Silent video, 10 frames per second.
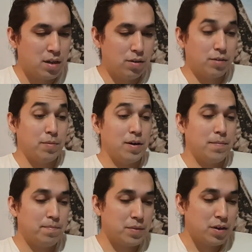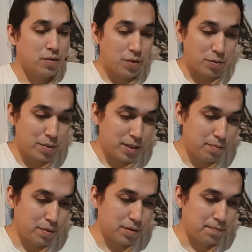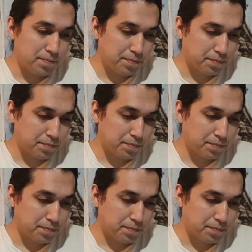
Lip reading: "Look, Mom, real people."